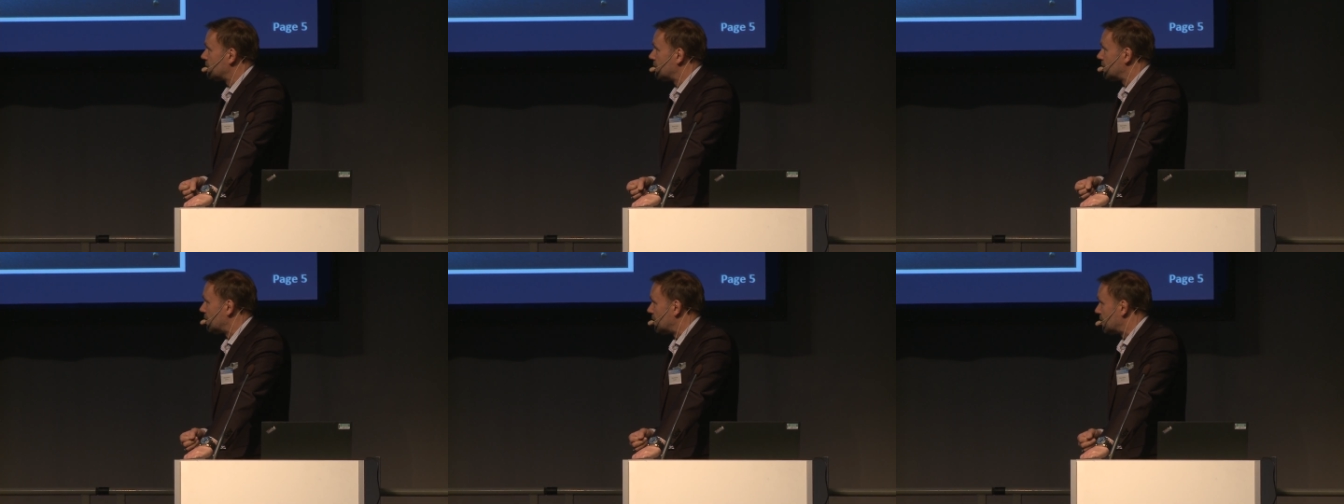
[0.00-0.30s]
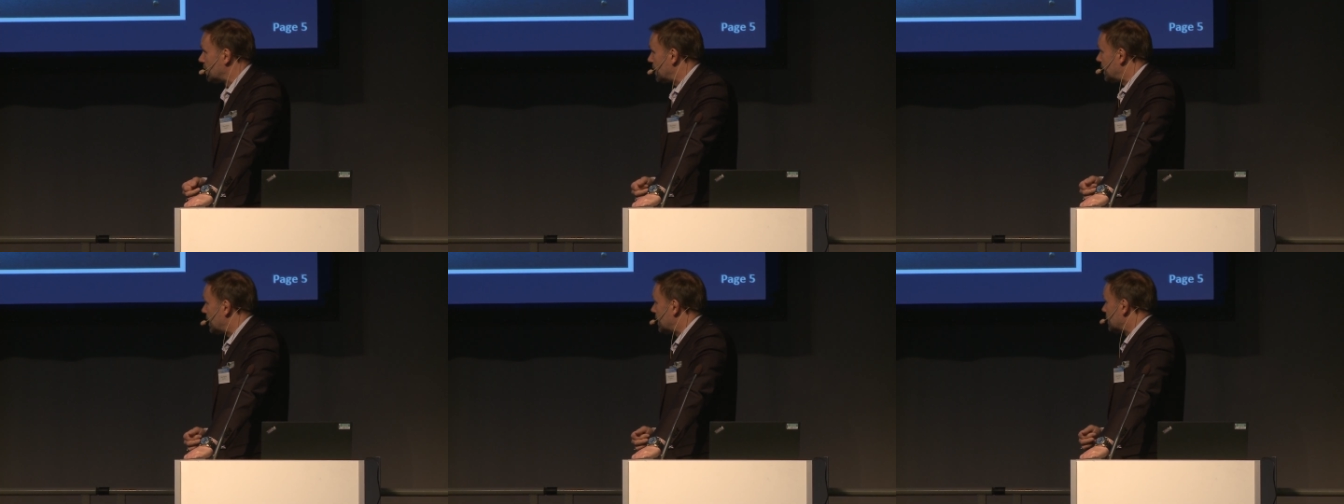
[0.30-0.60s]

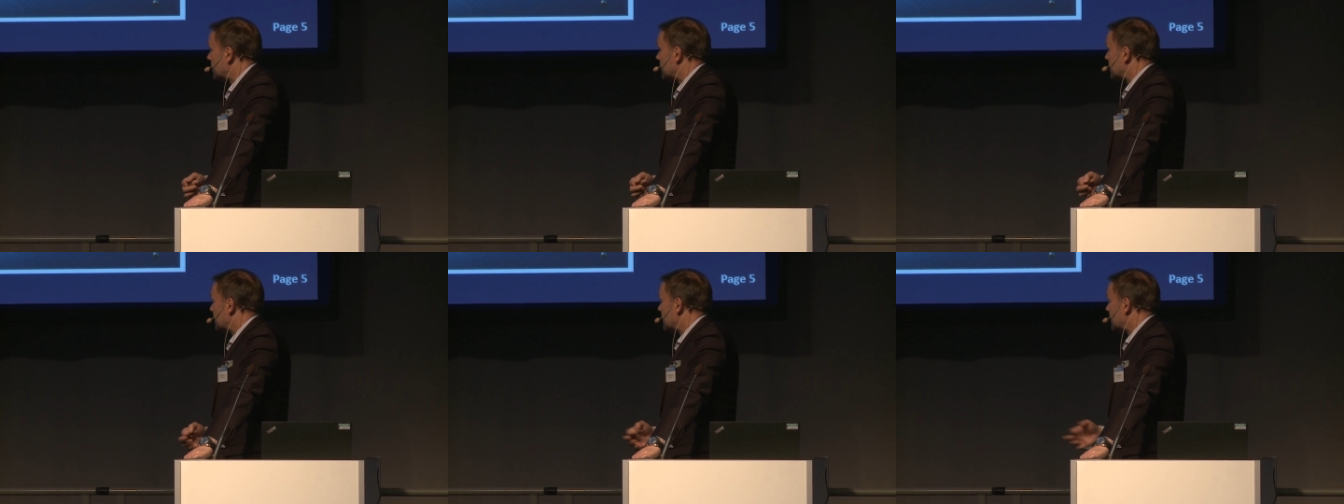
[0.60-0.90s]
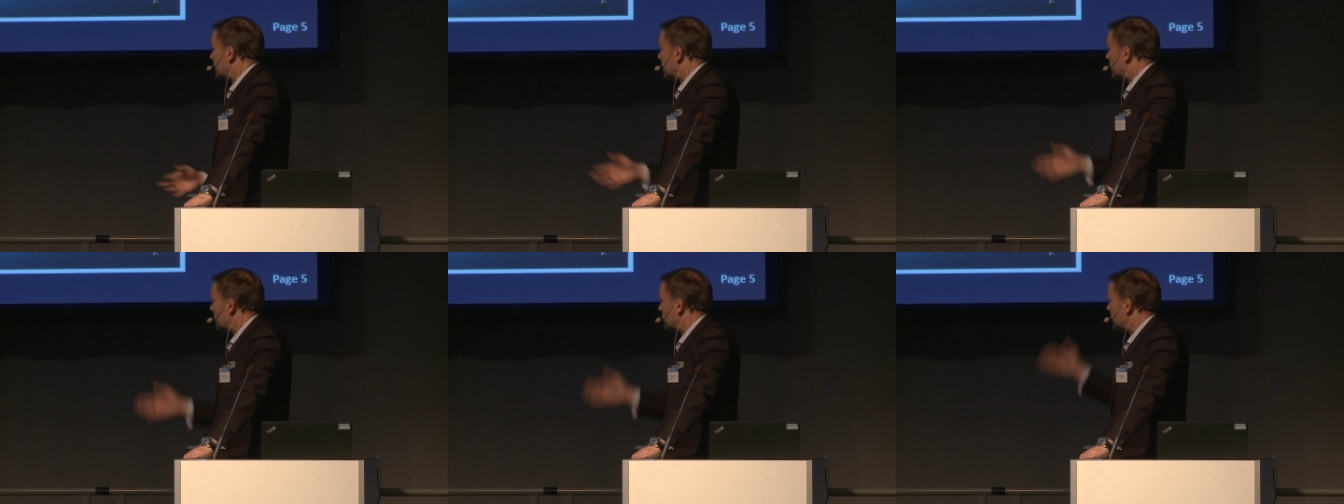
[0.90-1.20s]
uh, and
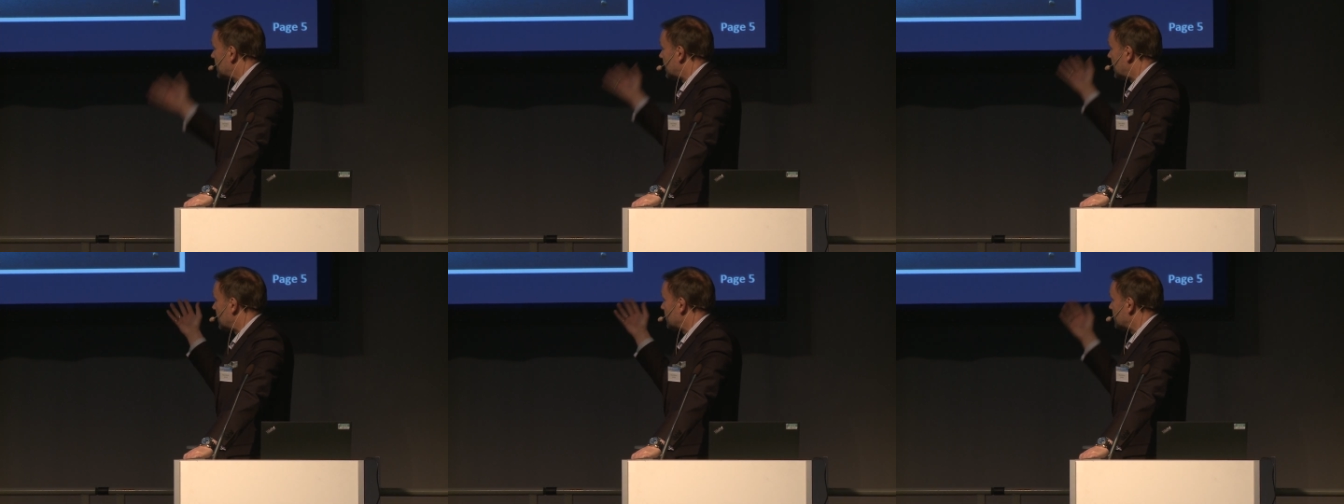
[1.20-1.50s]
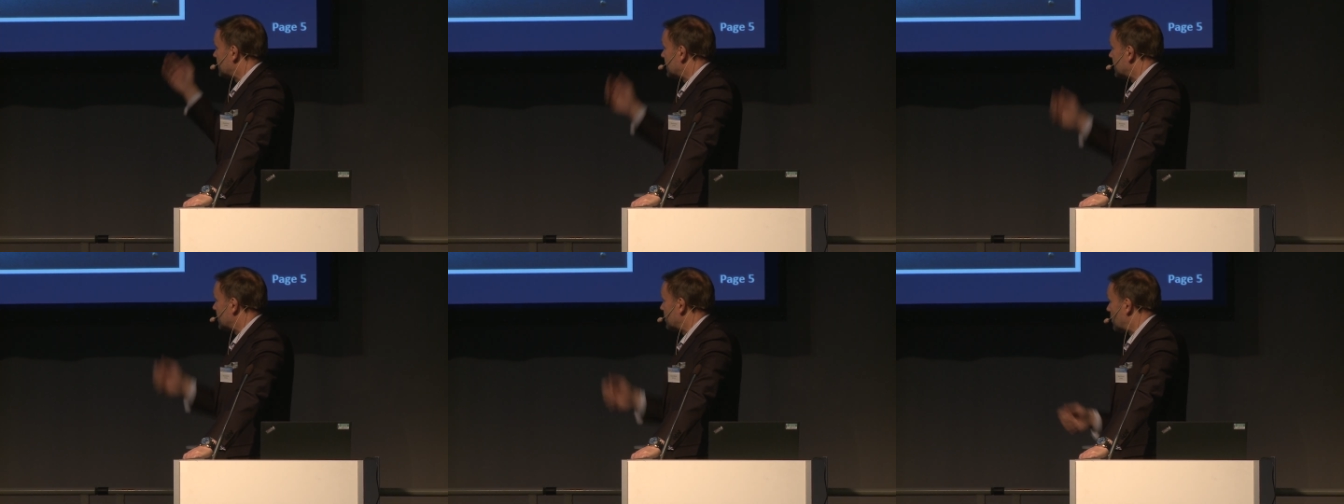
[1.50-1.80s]
uh, we
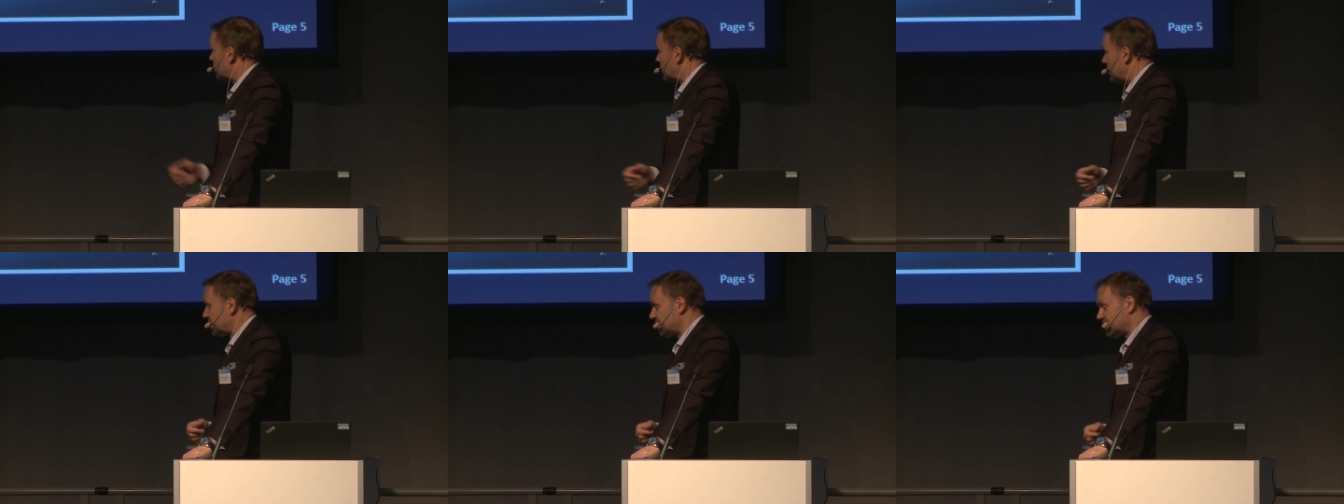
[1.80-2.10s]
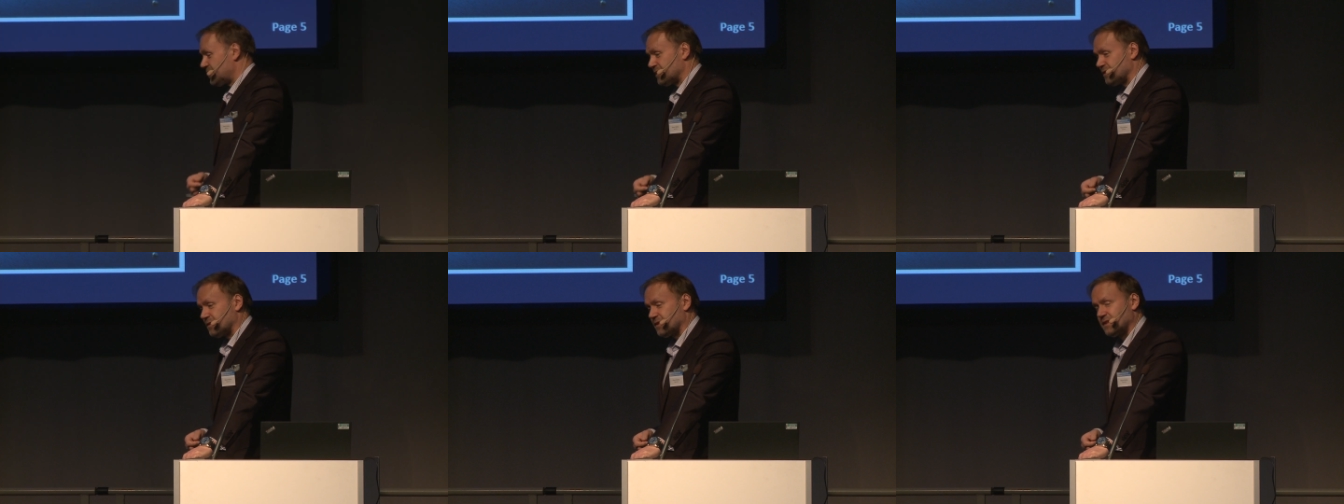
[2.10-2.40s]
have the
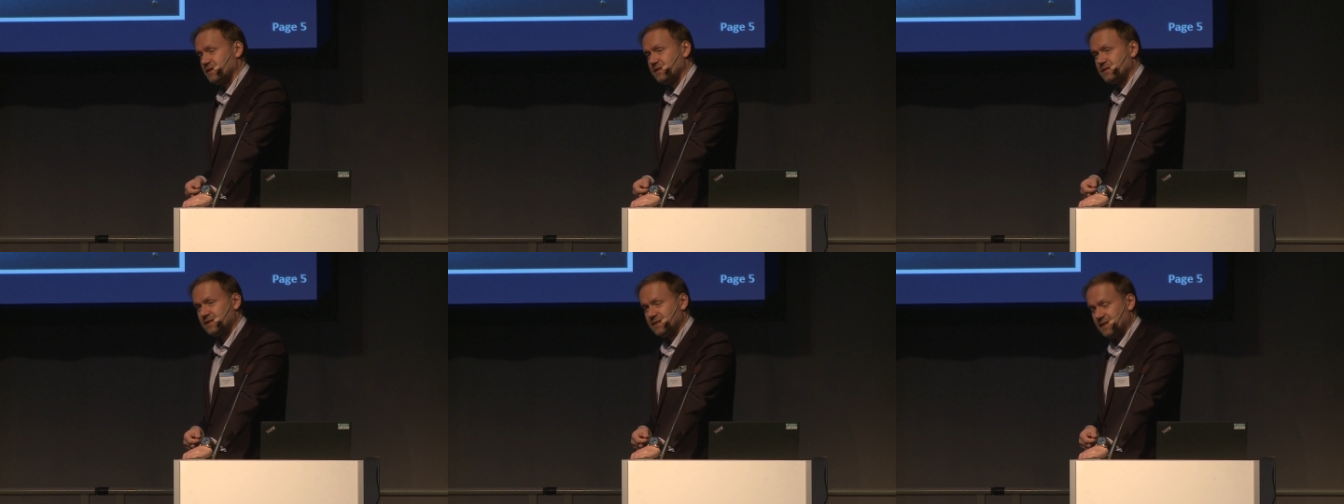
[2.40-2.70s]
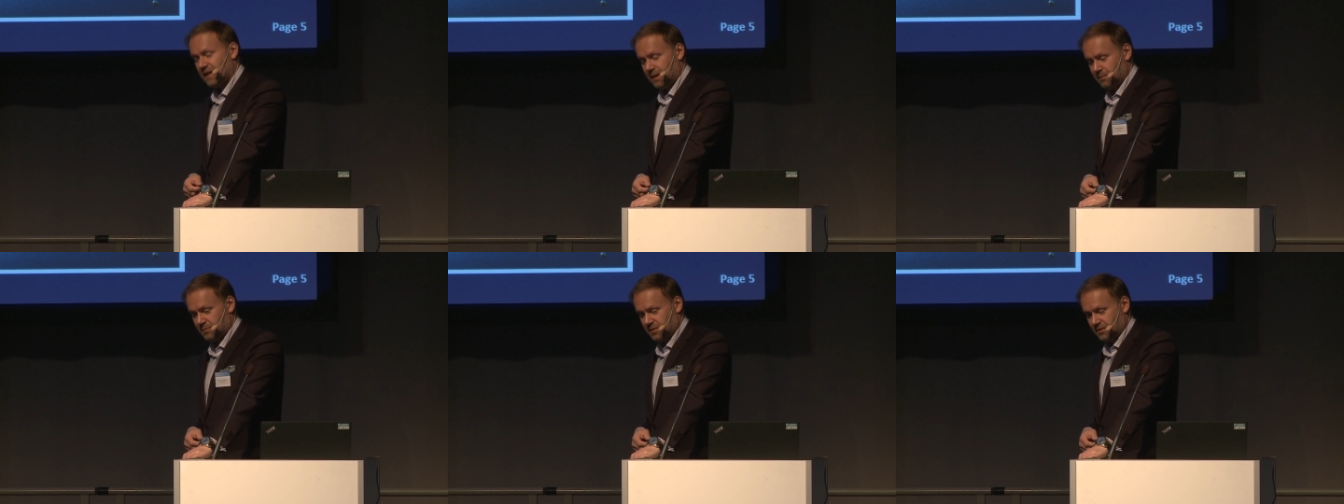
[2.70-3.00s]
Norwegian
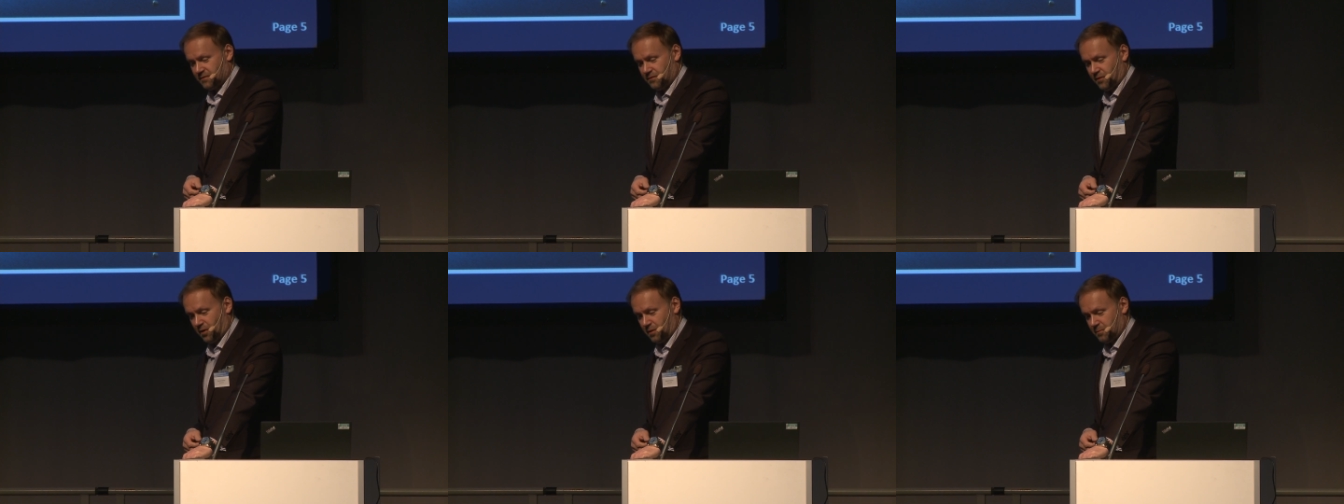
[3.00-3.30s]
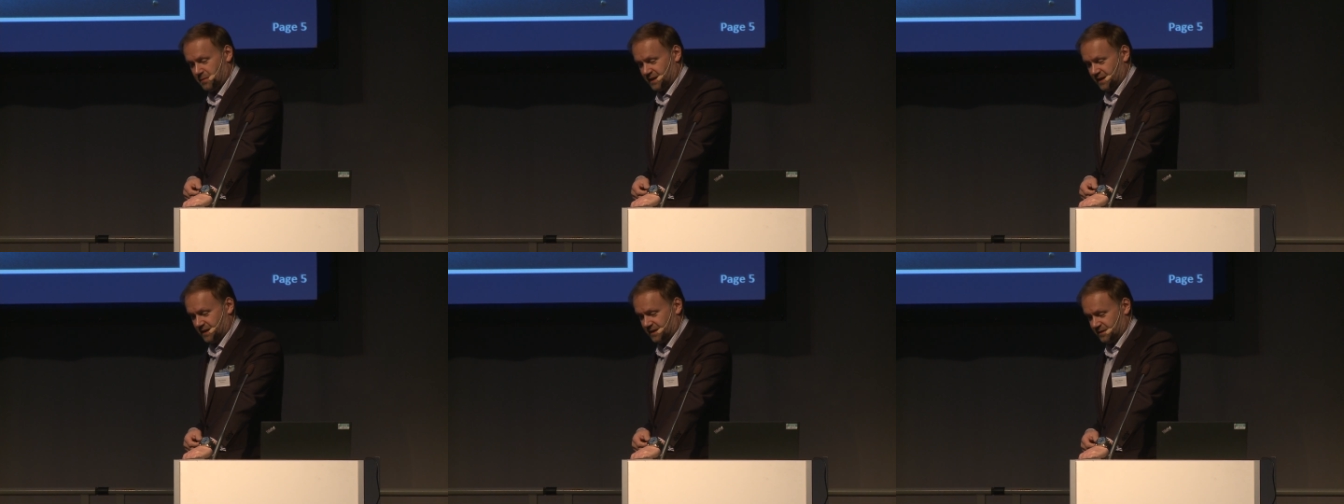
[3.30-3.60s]
salmon
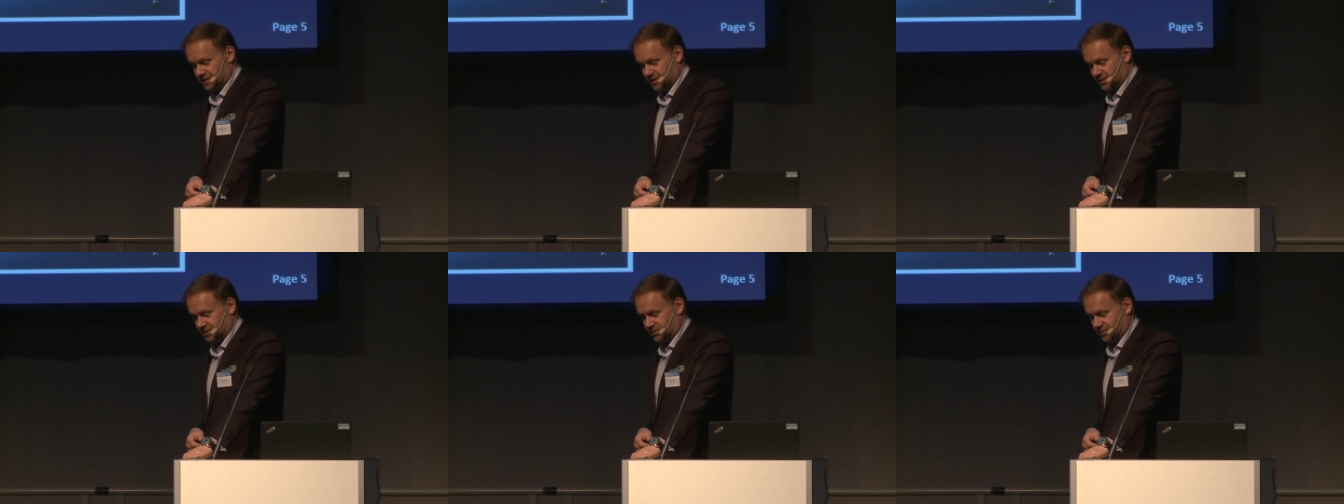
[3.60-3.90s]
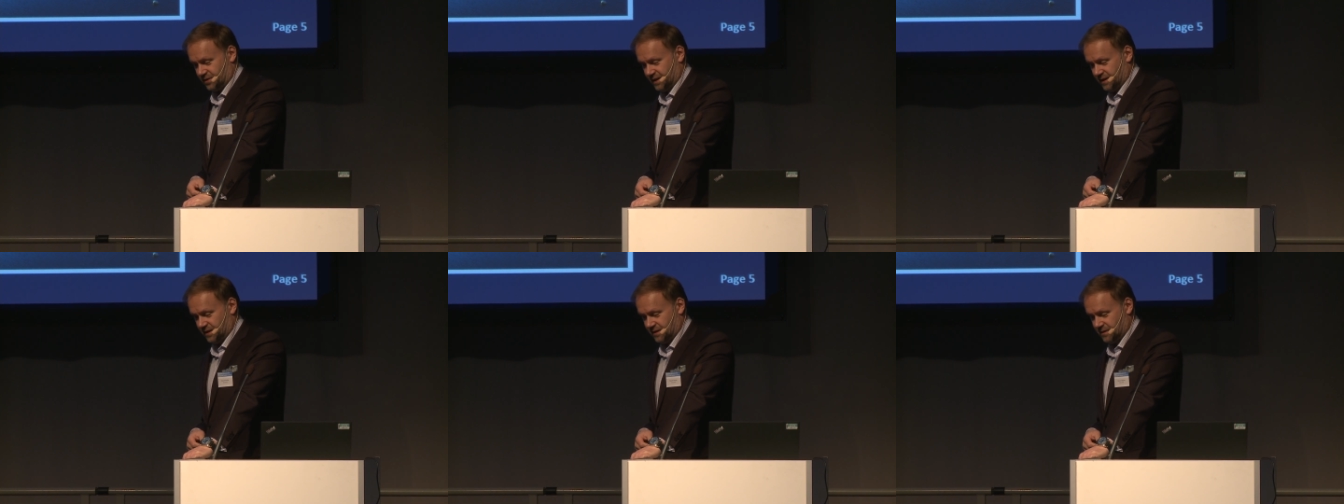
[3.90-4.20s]
farming
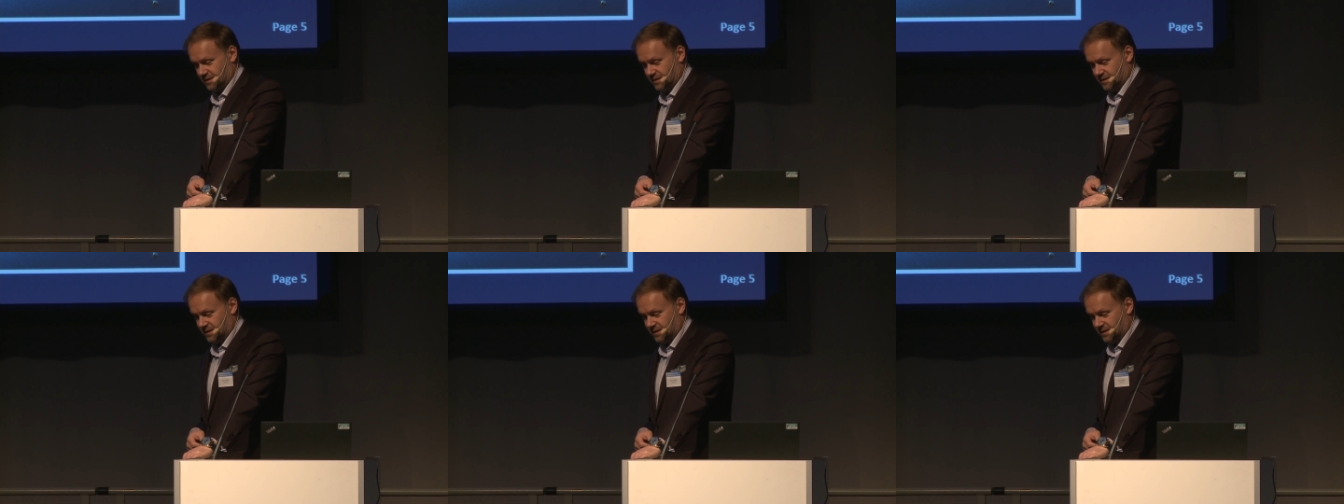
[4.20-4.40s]
industry